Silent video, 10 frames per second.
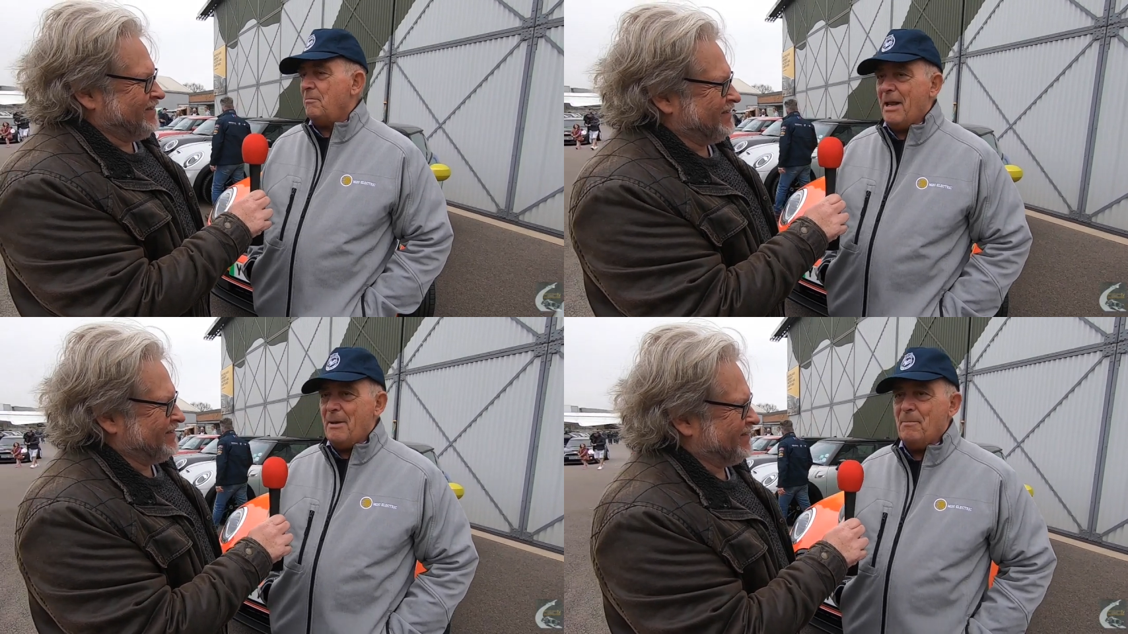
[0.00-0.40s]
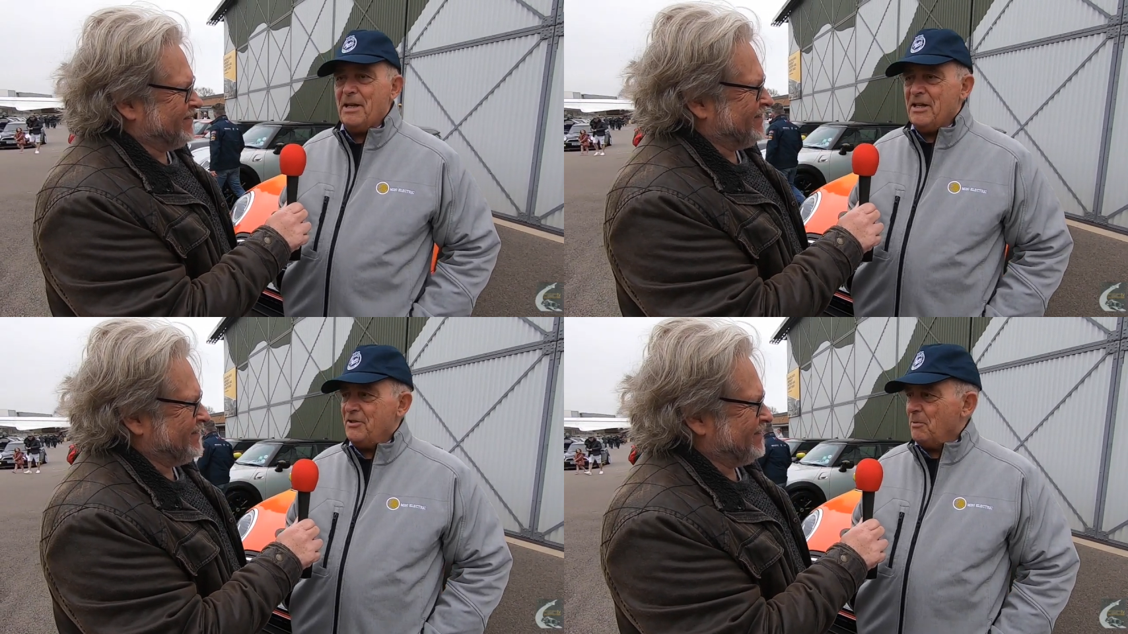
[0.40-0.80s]
Speaker 1: plan
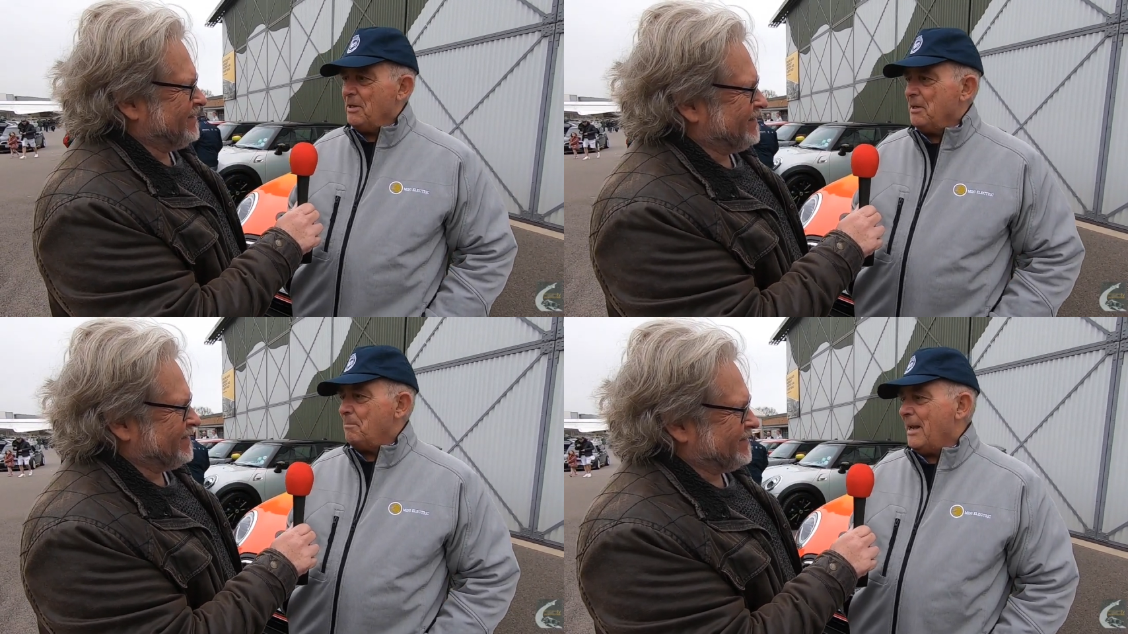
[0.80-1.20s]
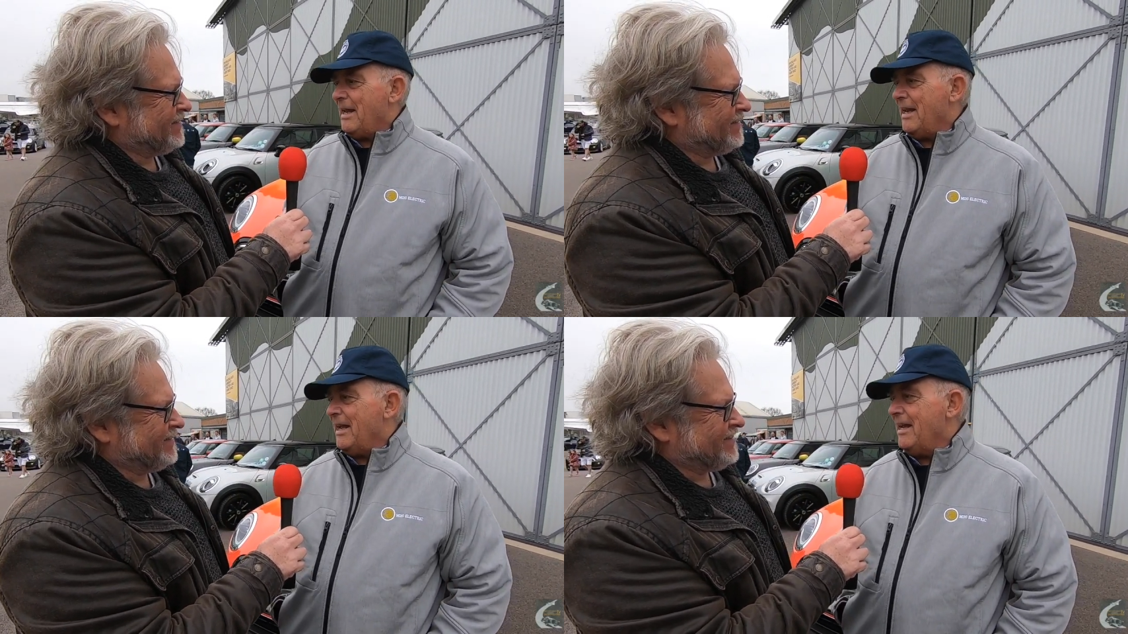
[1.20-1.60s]
B is when the
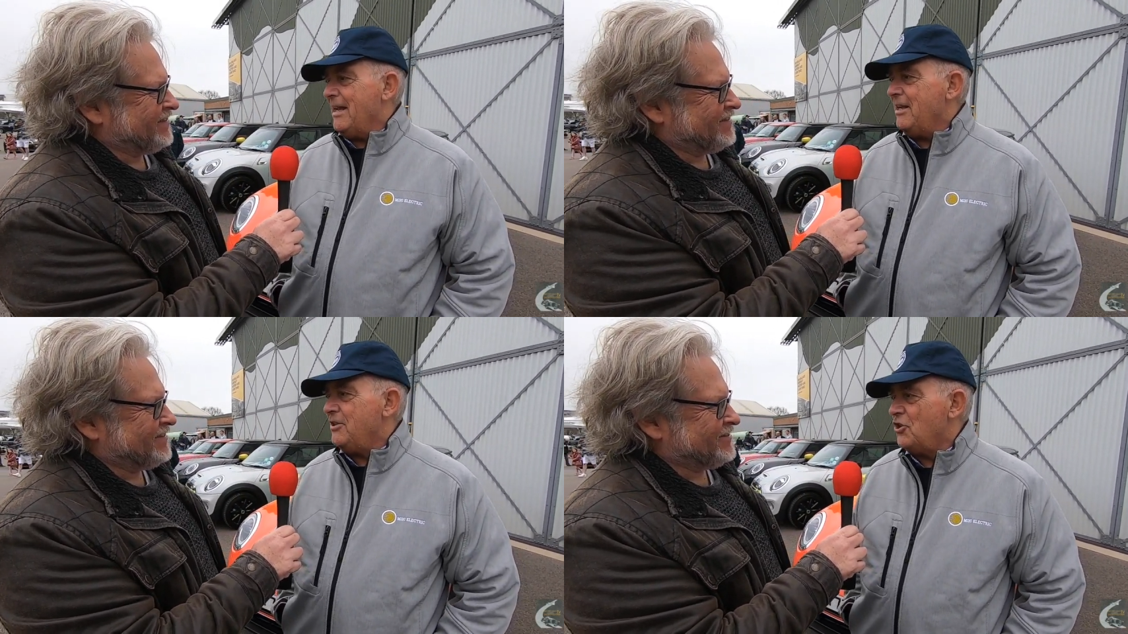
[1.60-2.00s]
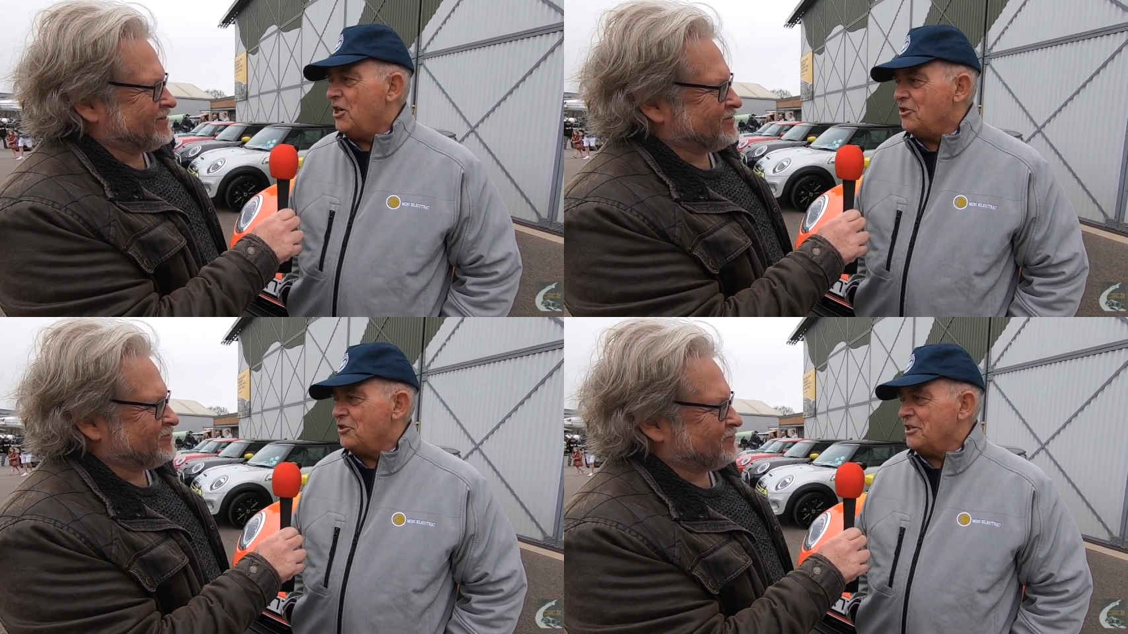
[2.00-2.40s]
plan A
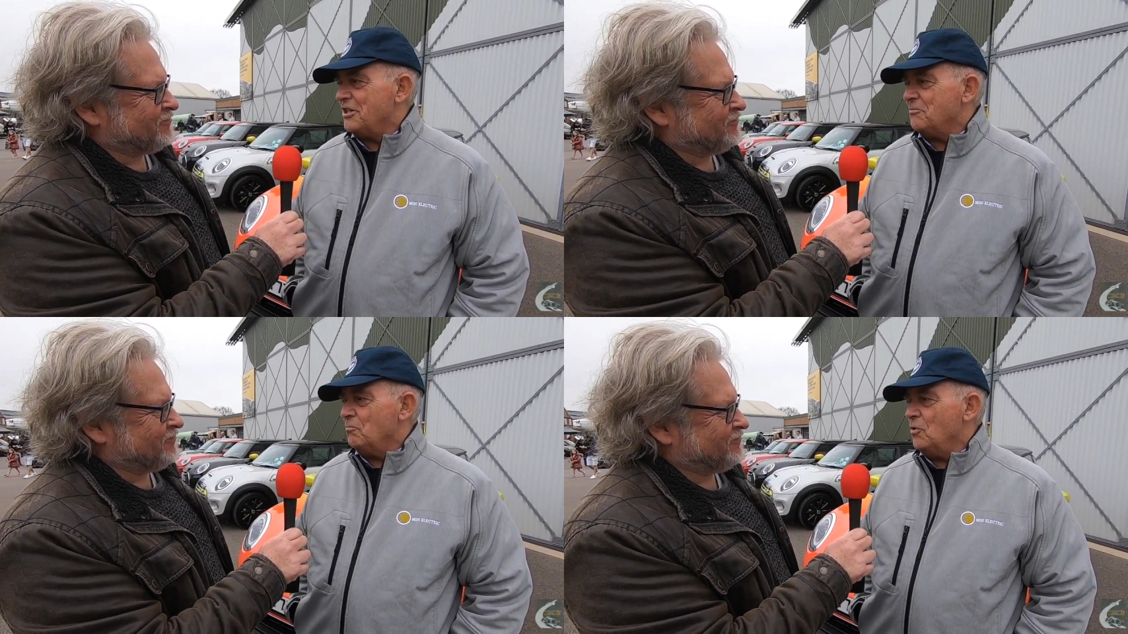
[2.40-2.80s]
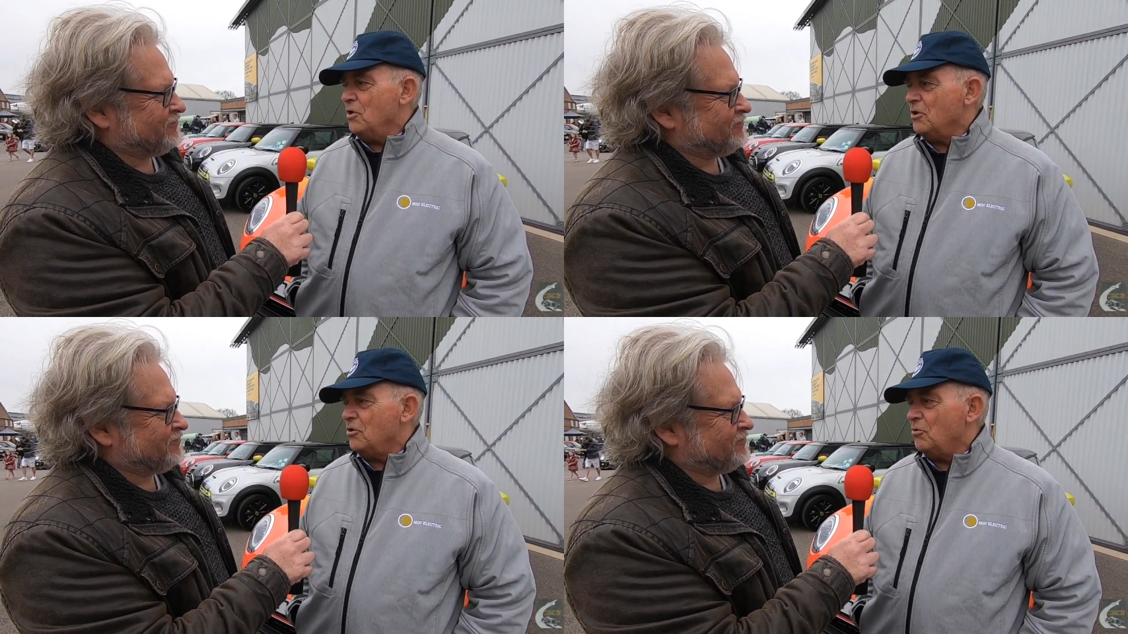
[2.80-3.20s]
charger doesn't
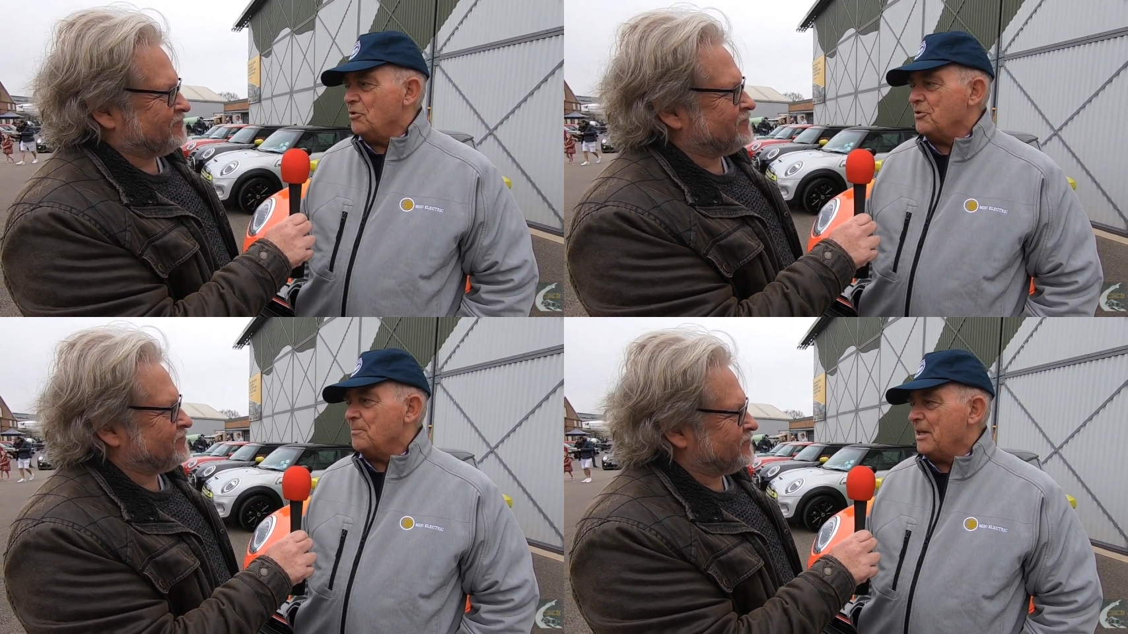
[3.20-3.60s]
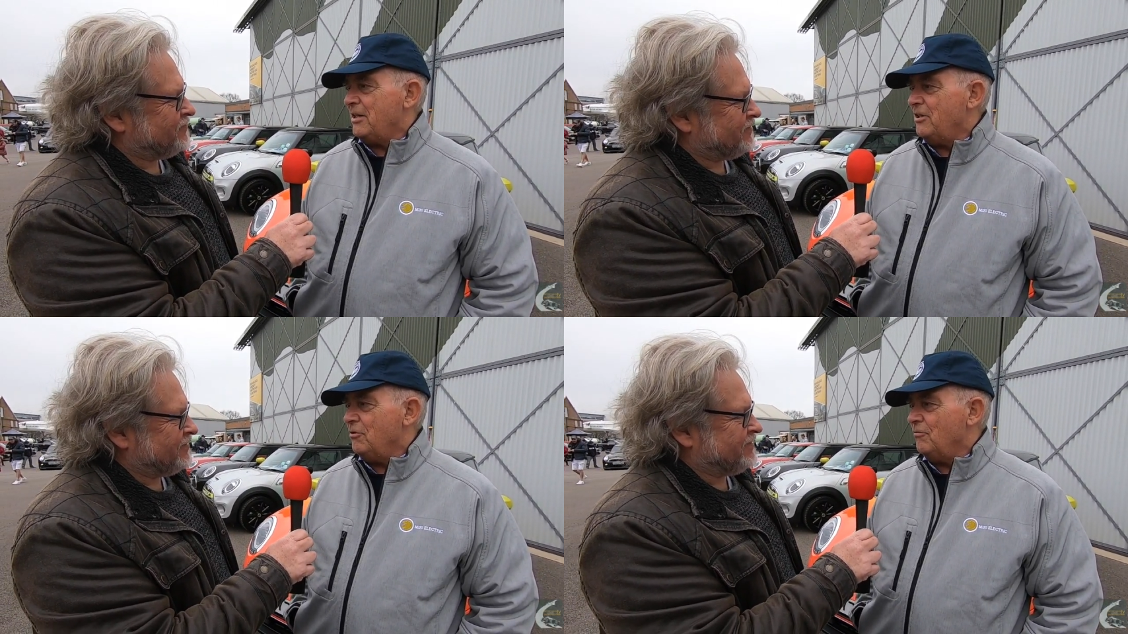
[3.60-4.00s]
work or is a big
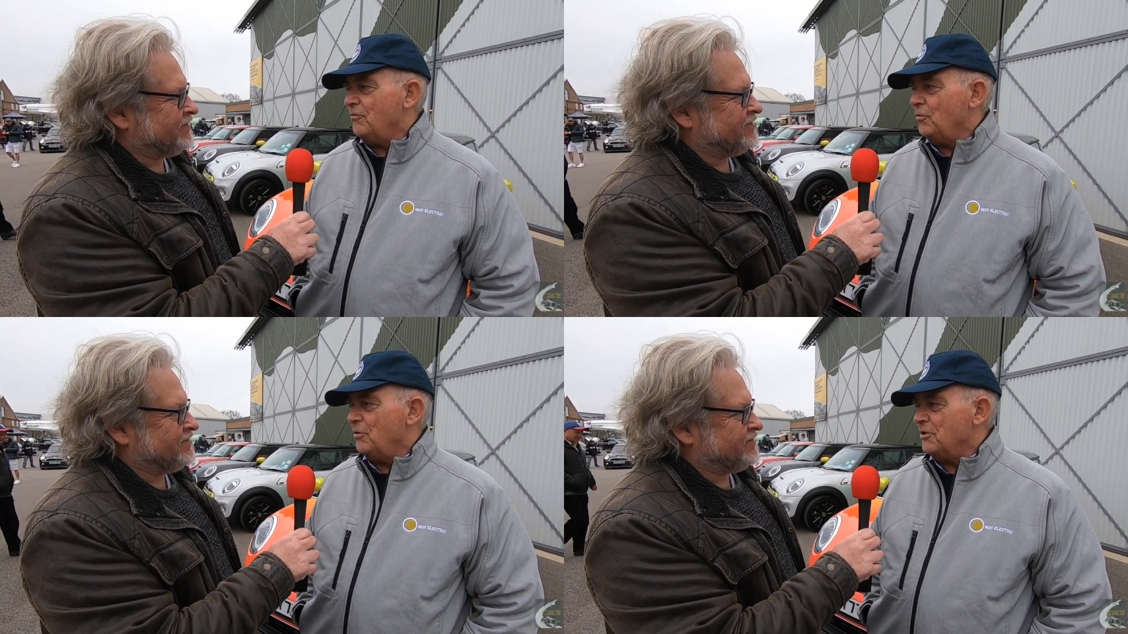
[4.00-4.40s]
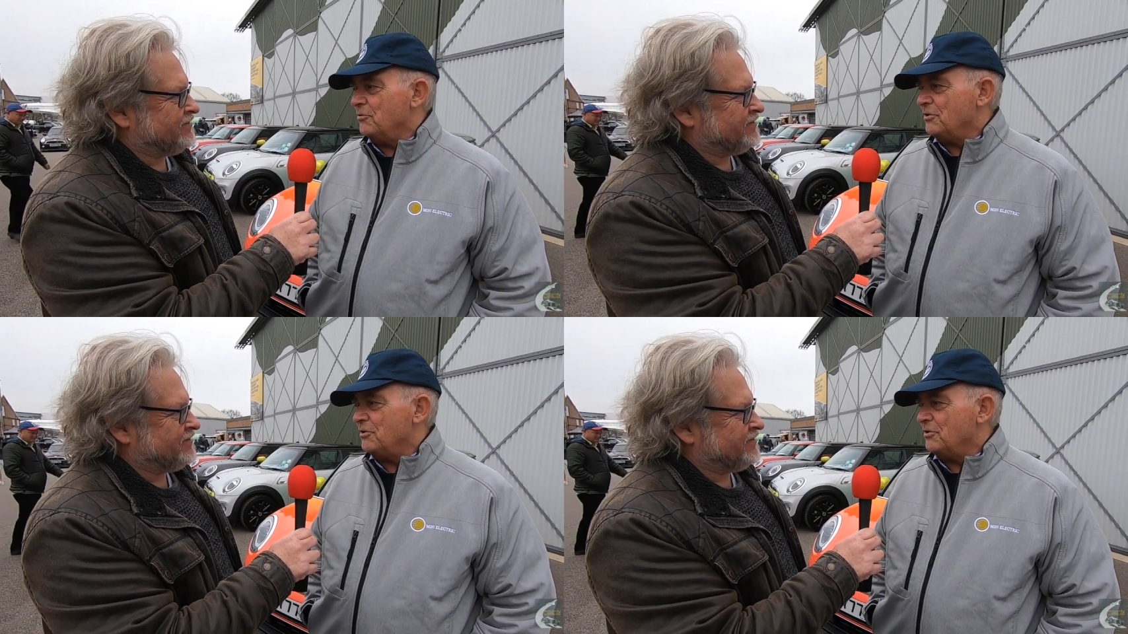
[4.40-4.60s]
queue for it or